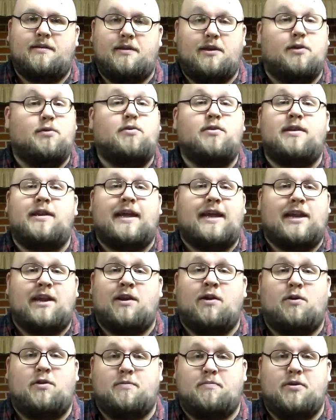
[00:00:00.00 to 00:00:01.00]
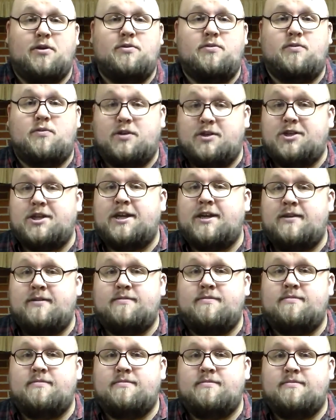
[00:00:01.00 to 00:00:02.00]
You wouldn't eat an old boot, would you?
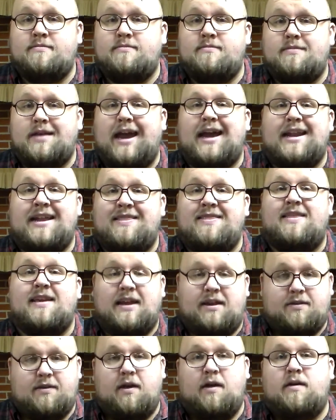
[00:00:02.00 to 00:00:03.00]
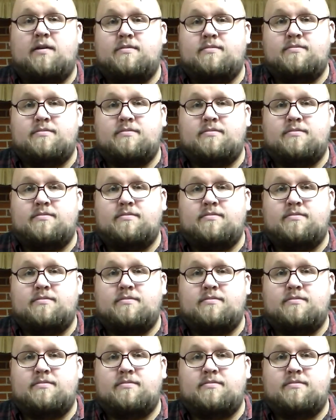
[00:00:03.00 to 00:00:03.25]
I didn't think so.